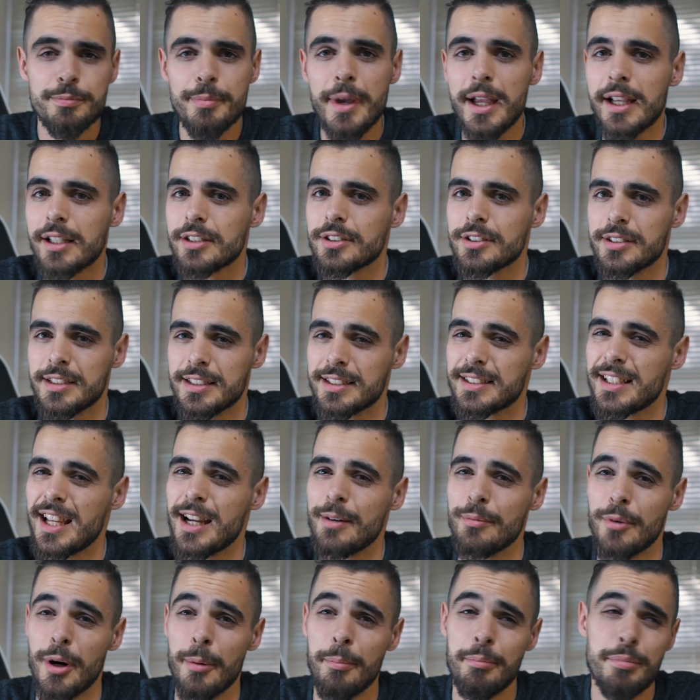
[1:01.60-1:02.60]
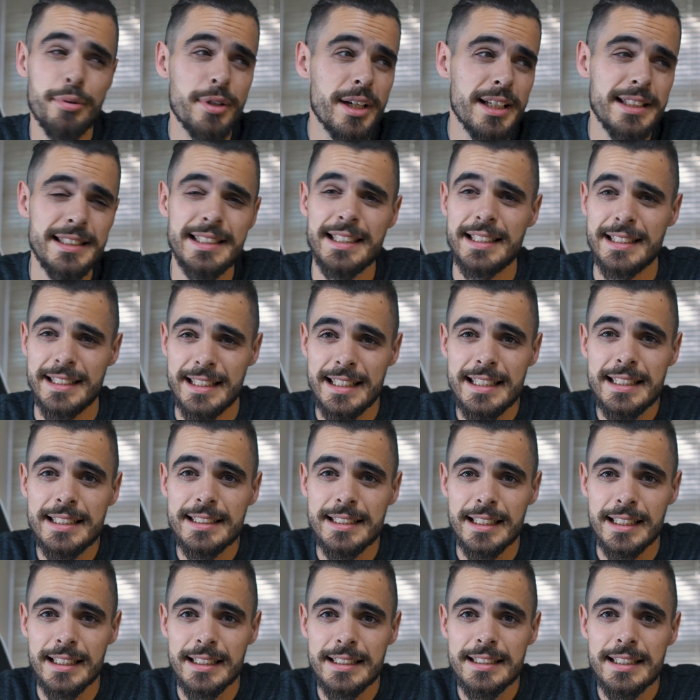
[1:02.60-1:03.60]
specs on this camera are pretty
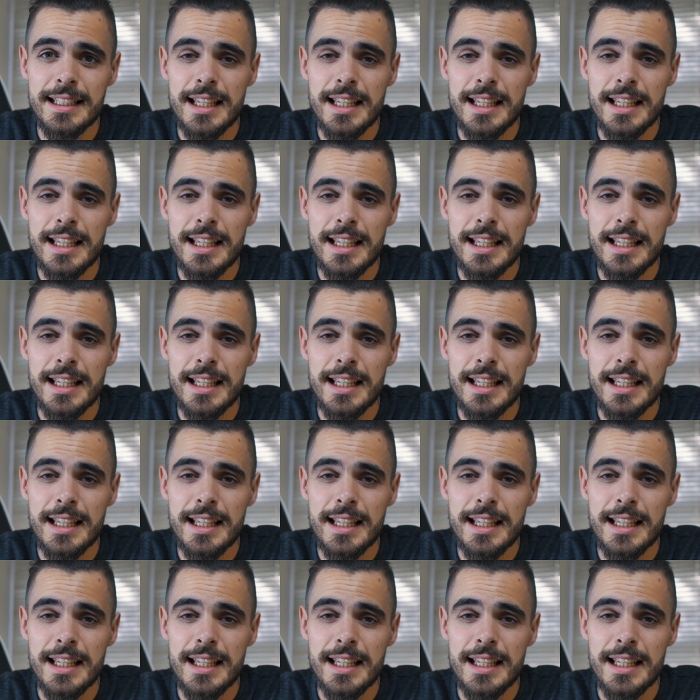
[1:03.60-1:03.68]
decent.